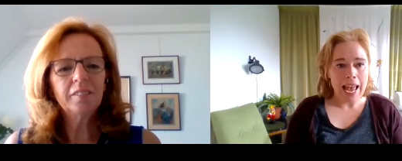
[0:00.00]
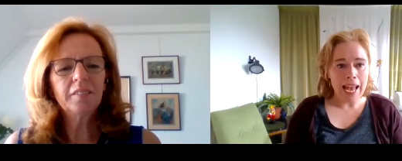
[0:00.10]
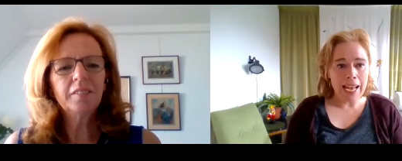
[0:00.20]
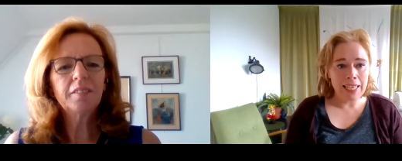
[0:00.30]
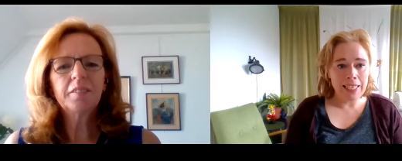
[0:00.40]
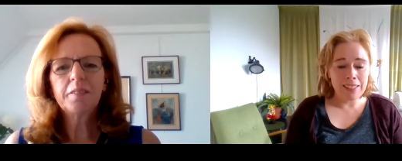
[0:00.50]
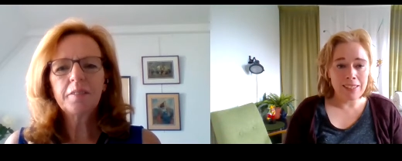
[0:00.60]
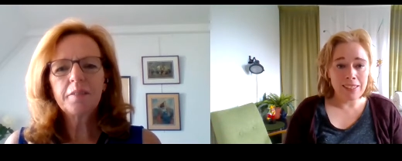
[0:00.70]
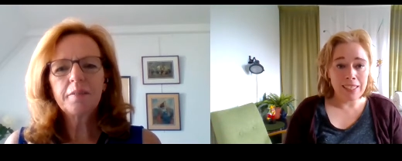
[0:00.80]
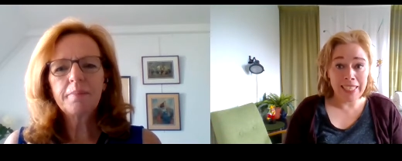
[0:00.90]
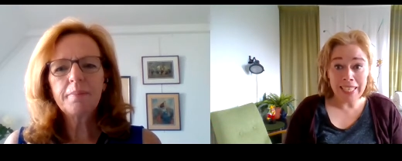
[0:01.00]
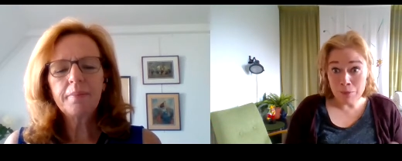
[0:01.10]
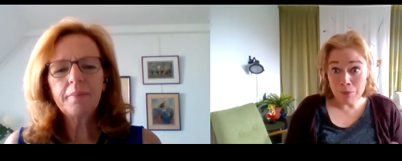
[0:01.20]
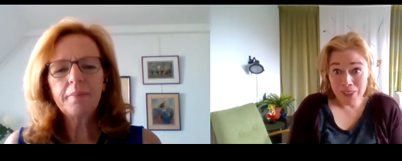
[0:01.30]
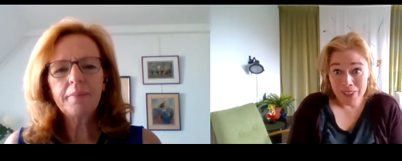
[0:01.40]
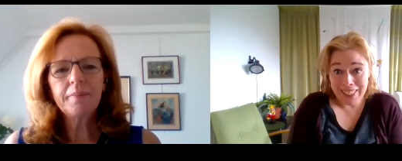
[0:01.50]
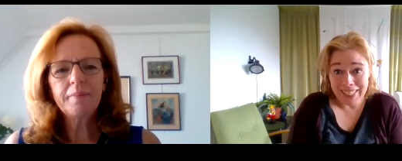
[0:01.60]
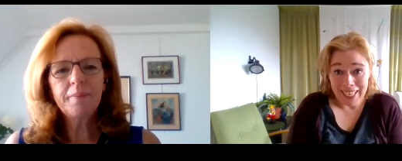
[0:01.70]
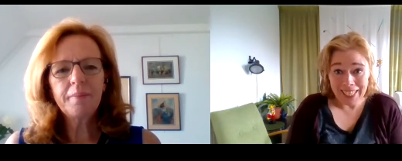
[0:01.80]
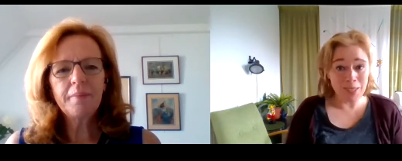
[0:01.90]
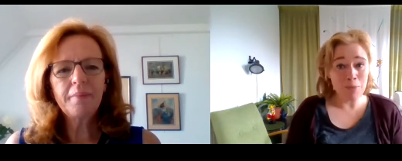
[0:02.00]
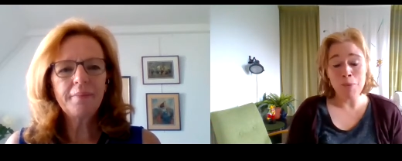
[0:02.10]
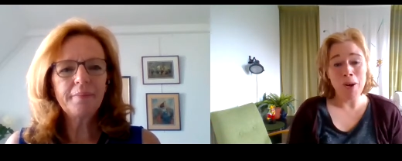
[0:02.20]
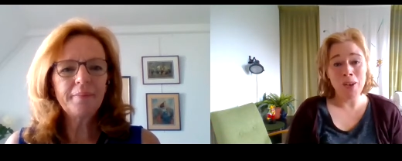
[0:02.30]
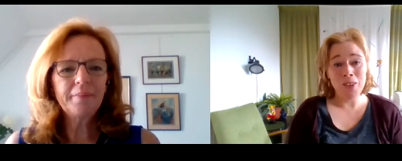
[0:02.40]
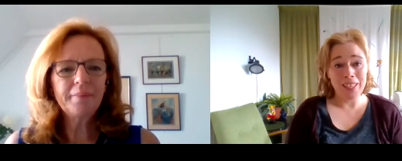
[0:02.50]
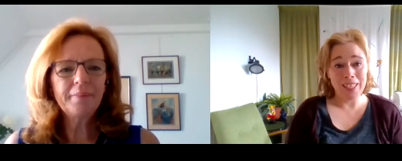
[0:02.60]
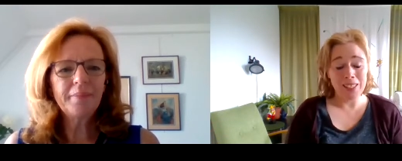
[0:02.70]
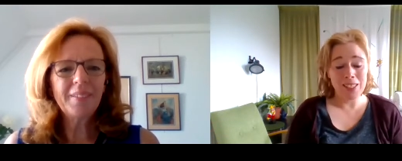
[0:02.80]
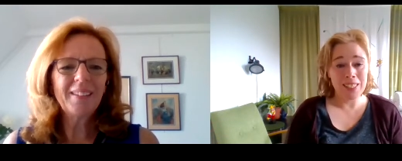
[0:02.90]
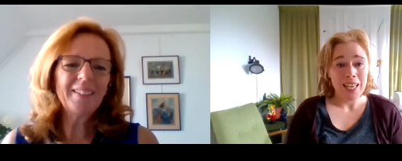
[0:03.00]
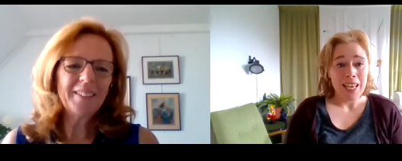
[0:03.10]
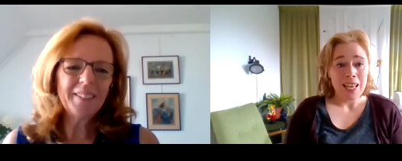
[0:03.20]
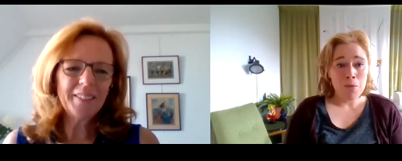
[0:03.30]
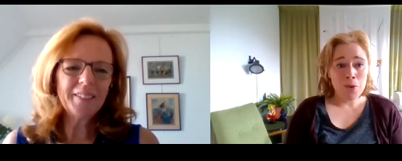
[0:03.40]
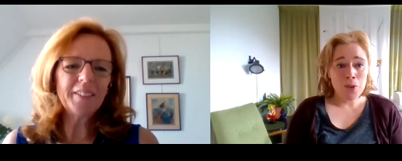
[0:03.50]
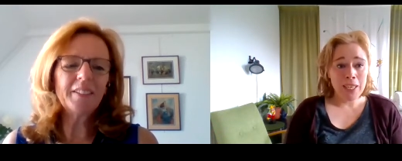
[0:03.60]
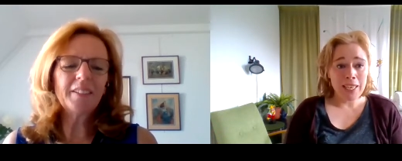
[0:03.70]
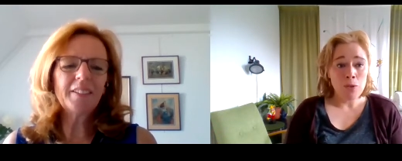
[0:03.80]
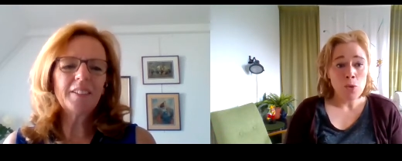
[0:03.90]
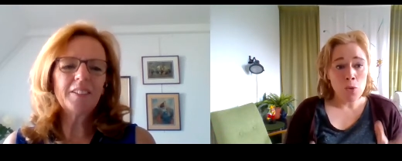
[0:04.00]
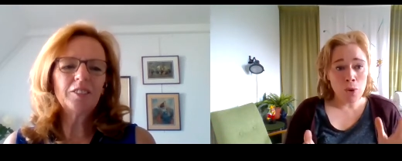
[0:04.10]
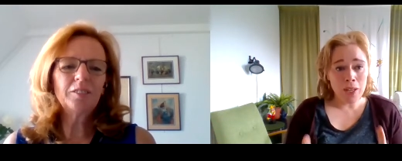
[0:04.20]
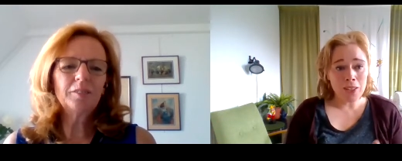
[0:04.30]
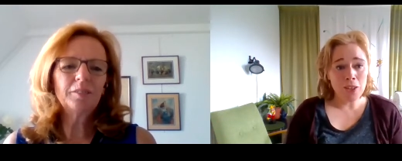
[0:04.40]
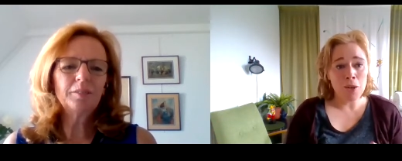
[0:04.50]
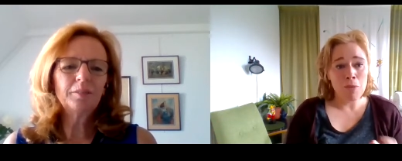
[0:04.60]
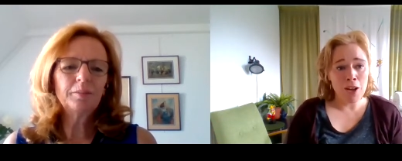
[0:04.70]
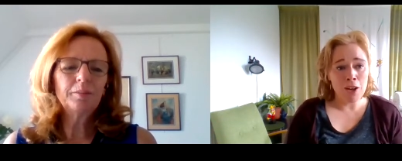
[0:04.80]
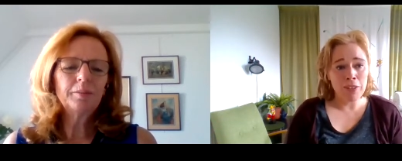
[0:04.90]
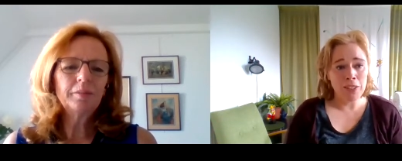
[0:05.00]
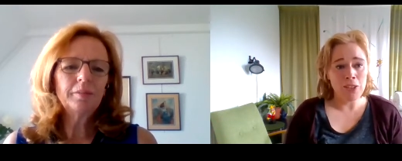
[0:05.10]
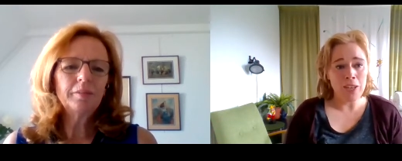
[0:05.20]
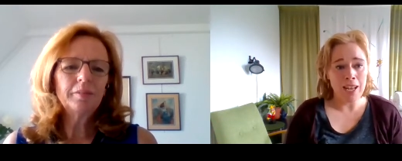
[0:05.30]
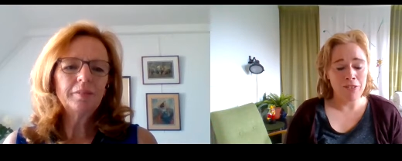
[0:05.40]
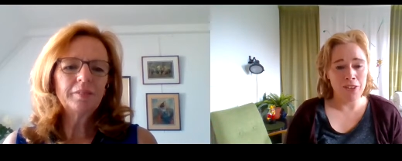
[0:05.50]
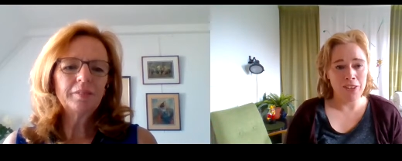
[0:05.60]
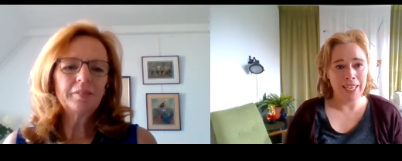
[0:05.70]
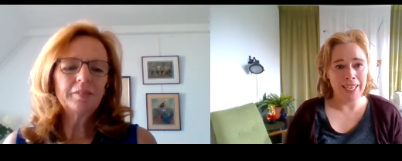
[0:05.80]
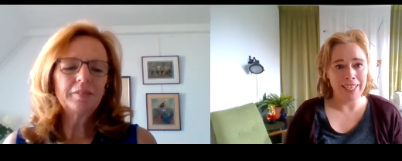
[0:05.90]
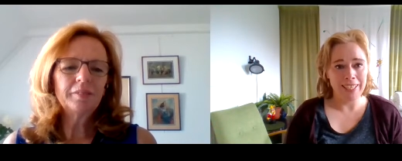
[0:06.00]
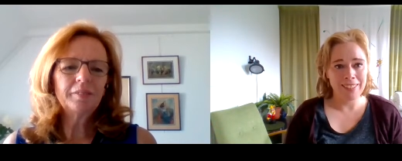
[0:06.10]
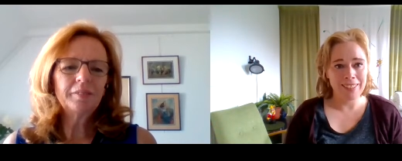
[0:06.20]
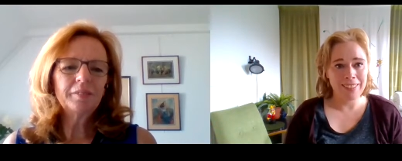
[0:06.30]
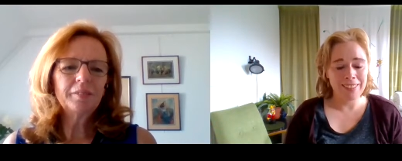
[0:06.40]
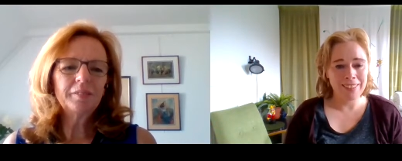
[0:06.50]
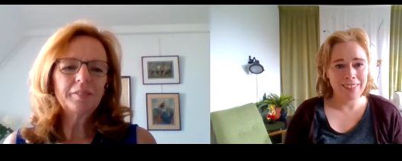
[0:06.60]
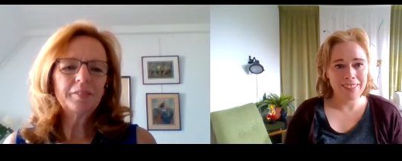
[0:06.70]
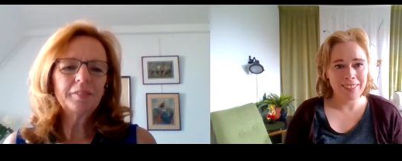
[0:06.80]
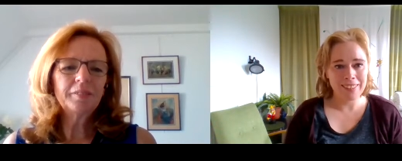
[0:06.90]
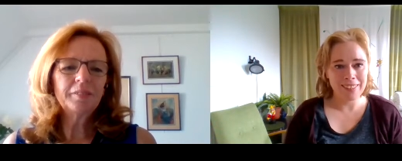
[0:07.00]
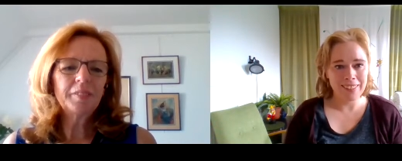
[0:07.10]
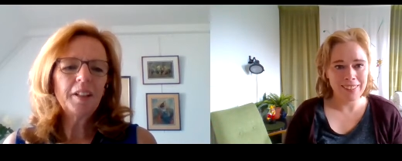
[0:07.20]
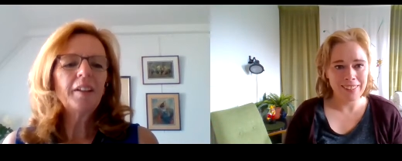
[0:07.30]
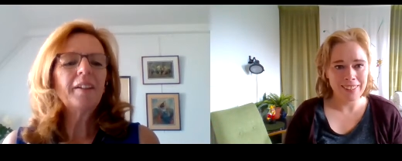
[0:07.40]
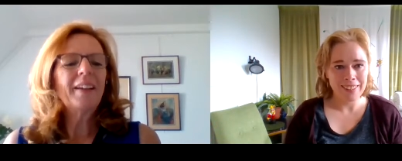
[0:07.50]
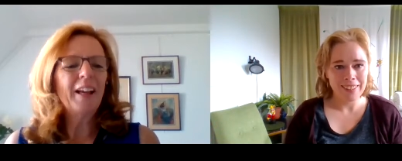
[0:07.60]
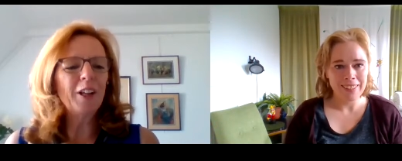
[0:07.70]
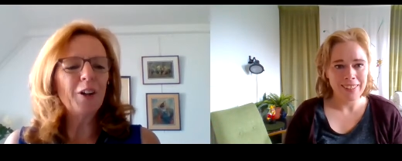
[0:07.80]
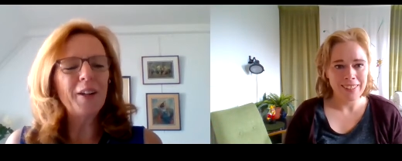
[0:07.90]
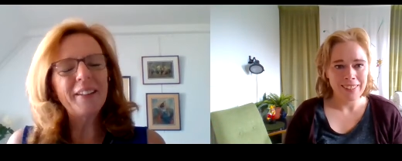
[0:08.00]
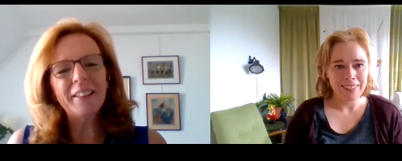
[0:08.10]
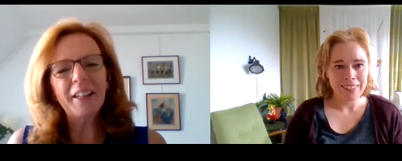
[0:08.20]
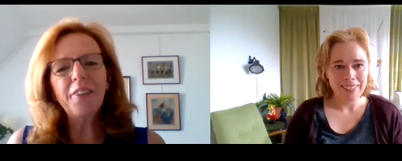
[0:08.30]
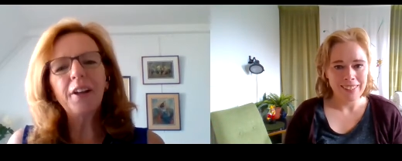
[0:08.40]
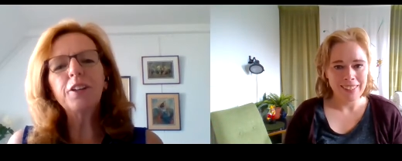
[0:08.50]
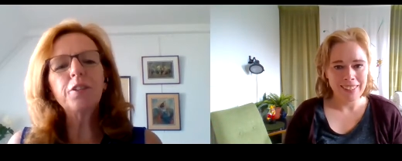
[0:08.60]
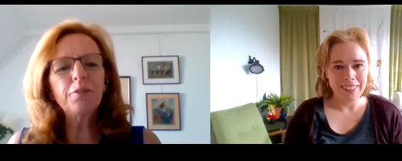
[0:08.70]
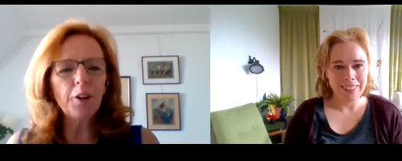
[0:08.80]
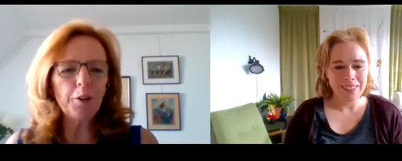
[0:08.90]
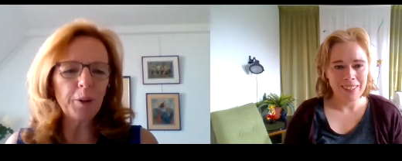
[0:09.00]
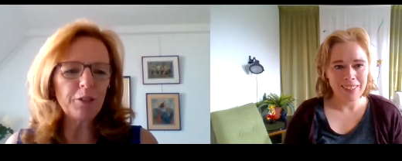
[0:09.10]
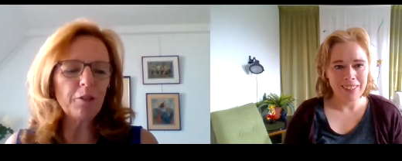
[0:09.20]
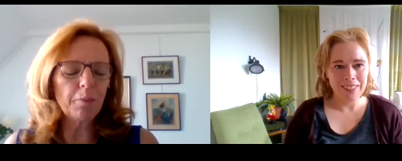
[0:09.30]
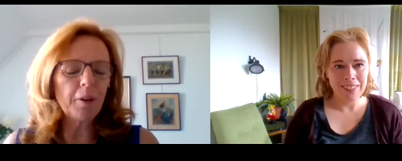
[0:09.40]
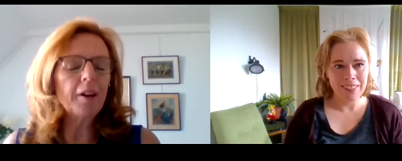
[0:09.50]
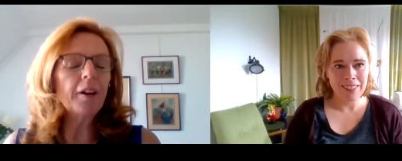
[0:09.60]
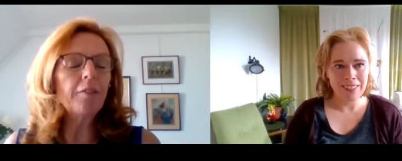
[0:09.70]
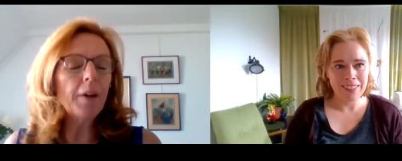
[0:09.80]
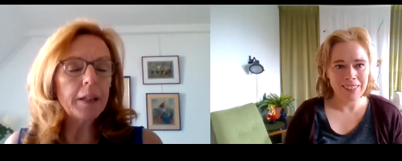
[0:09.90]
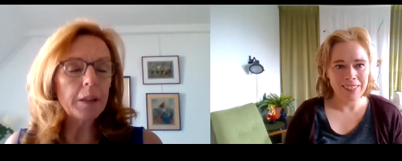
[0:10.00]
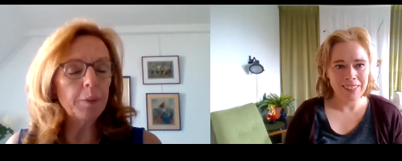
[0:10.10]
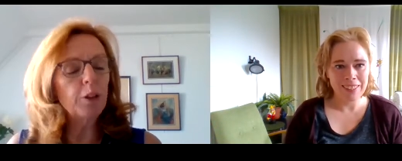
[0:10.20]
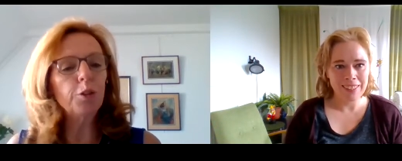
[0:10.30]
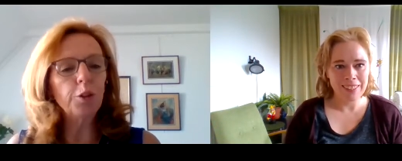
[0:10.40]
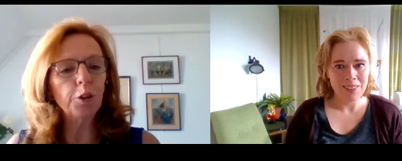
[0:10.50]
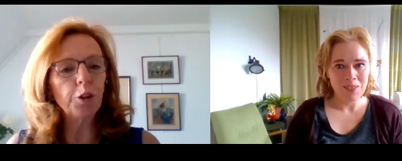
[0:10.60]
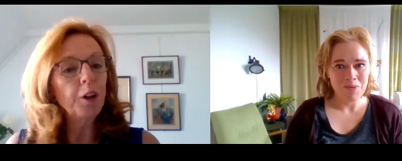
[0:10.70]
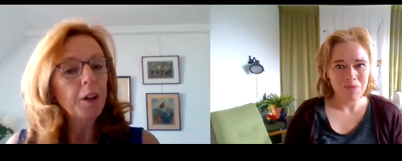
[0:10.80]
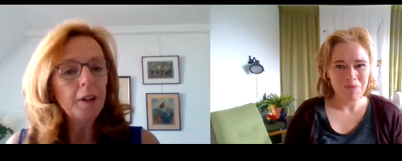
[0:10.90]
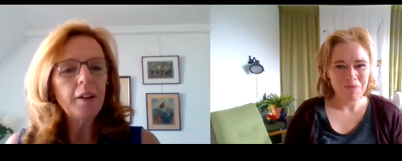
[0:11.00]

Speaker 1: and yeah, I'm very excited about this. Maureen, welcome. Lovely
Speaker 2: to have you here. Hello, Nadine. Thank you very much for inviting me to your